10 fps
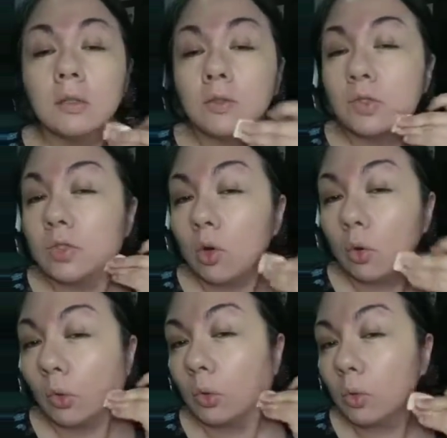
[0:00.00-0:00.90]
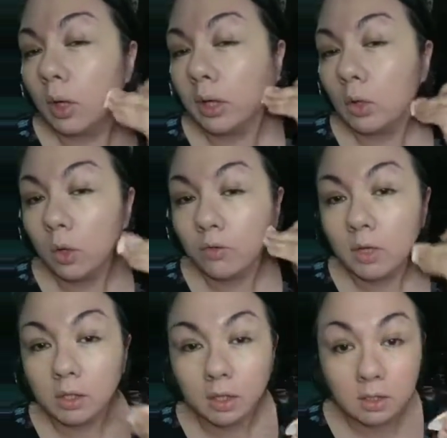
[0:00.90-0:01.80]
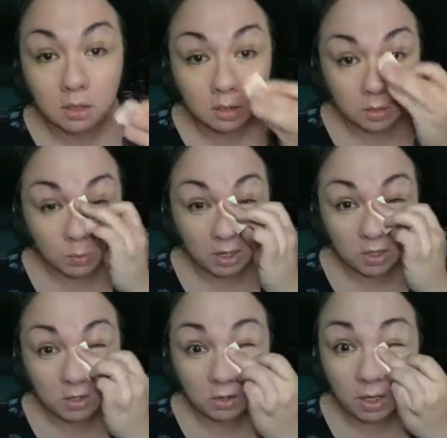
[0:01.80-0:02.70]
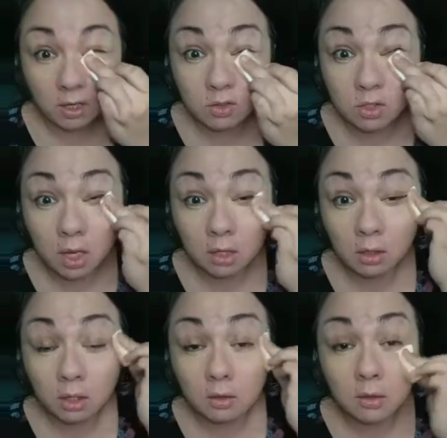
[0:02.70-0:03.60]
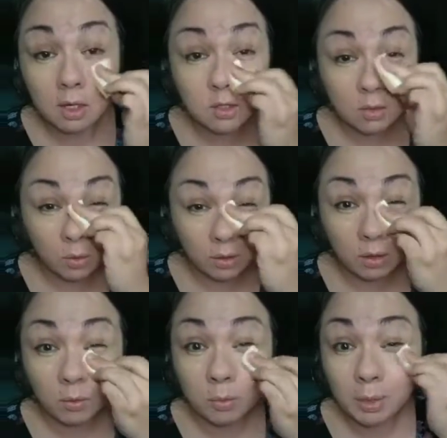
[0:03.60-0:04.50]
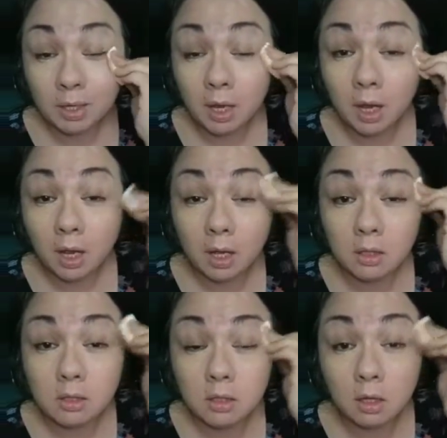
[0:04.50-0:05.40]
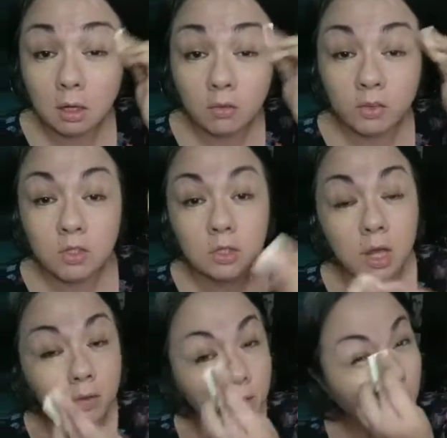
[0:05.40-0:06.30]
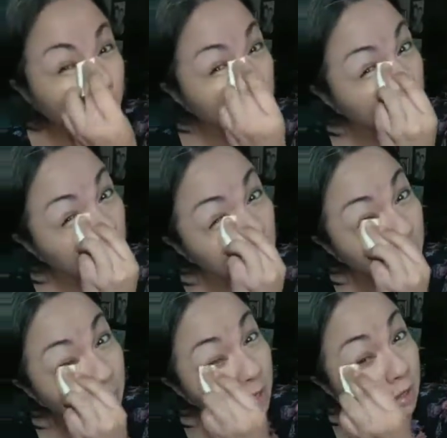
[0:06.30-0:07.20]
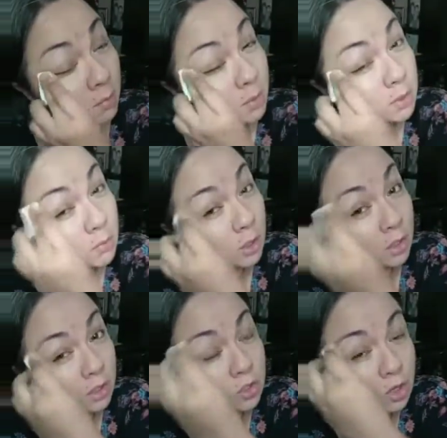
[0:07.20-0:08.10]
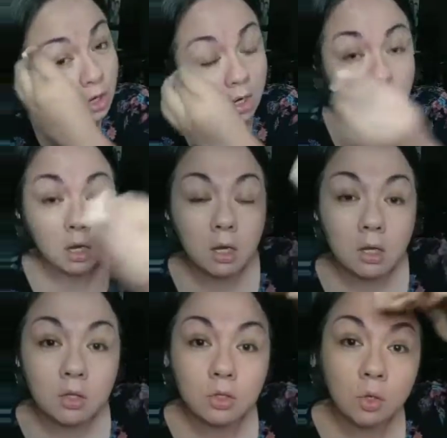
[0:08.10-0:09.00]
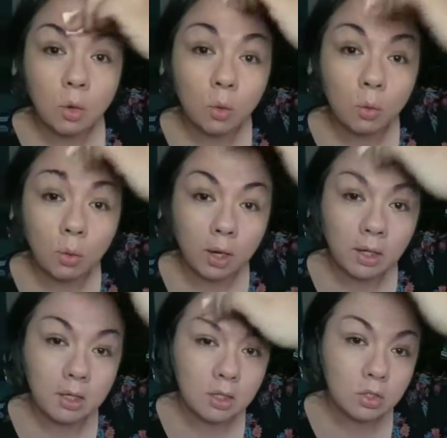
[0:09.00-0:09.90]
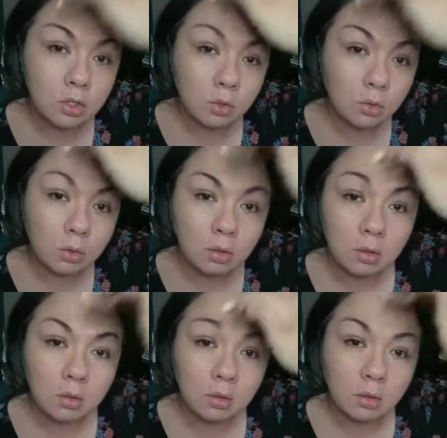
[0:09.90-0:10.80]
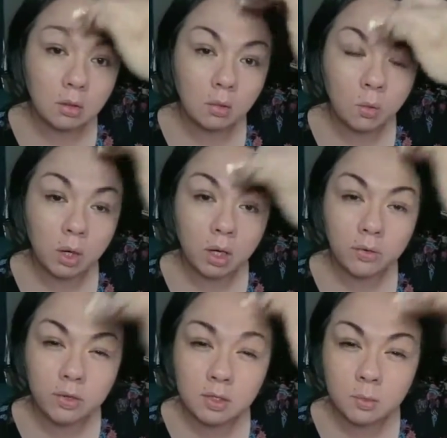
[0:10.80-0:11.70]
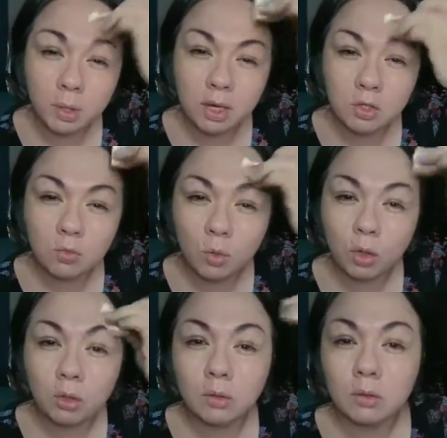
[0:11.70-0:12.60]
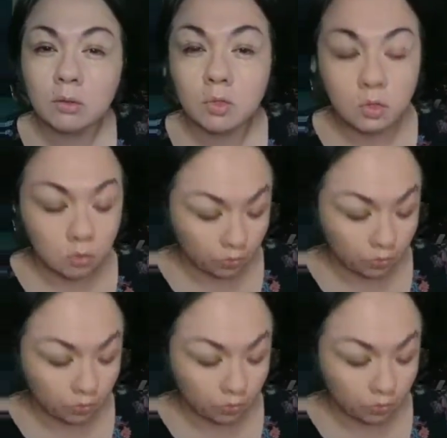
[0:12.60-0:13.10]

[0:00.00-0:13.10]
So I know I've neglected this page a lot. I just had a lot of things going on with my dad and stuff. I just haven't really been doing my makeup as much. So I need to work on this page more. So don't